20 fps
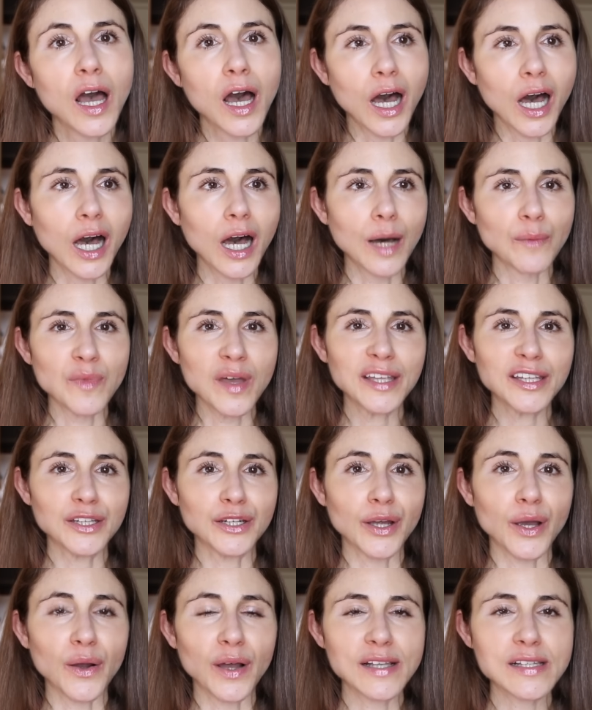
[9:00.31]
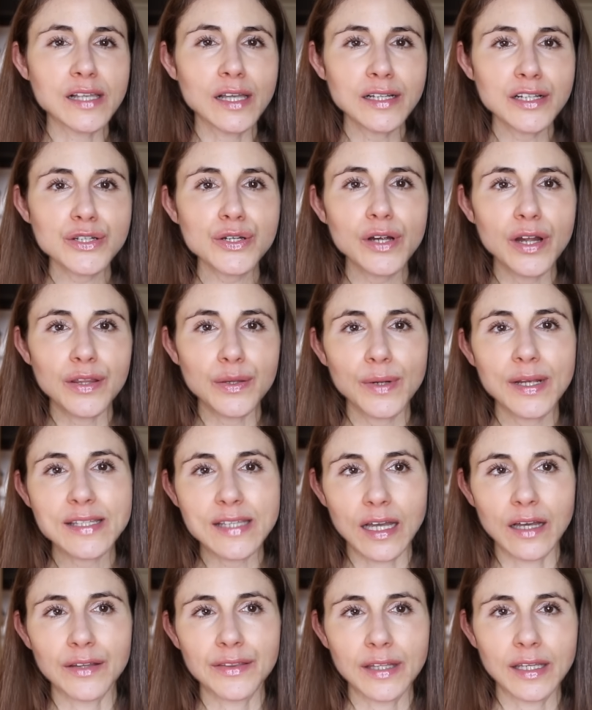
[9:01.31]
Um, you know, as long as you're otherwise
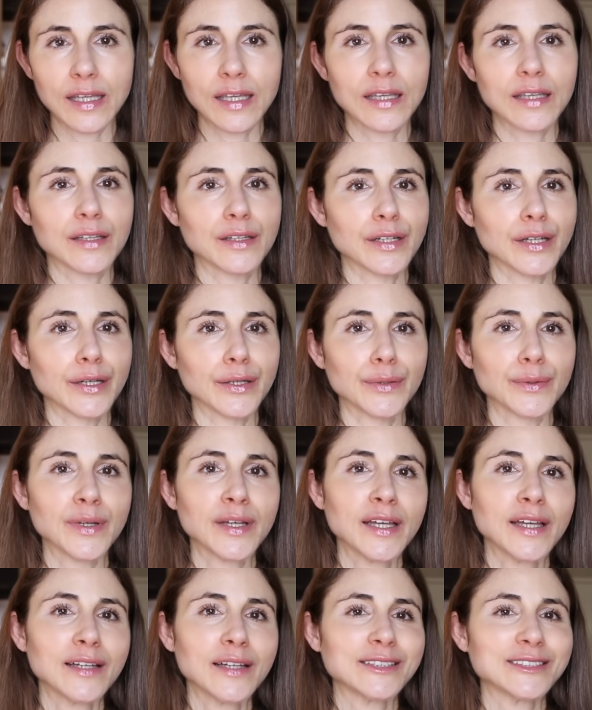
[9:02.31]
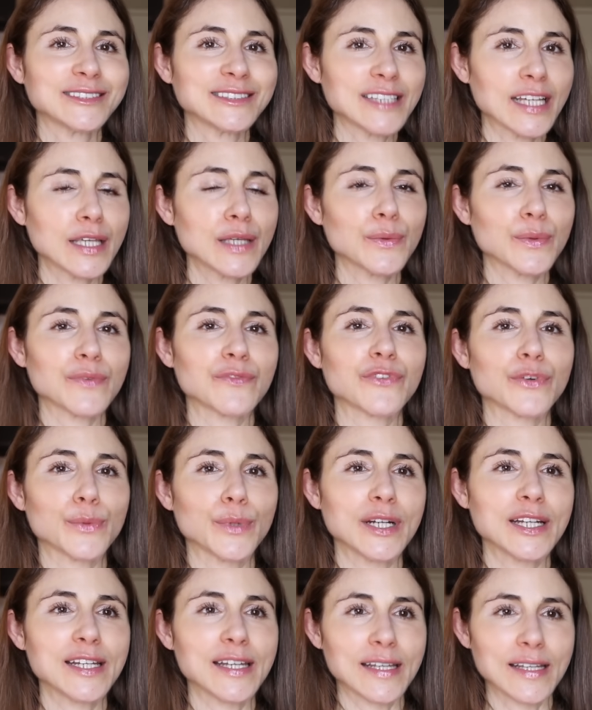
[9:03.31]
healthy, you know, take it for
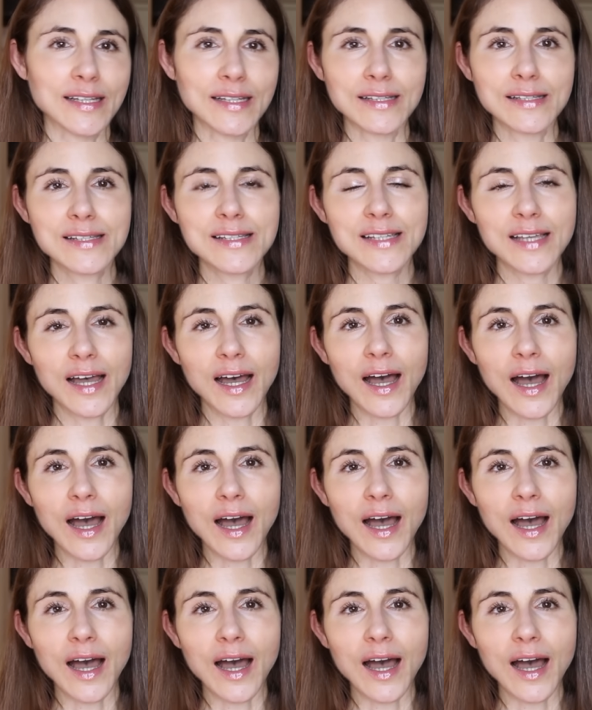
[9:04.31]
what it is.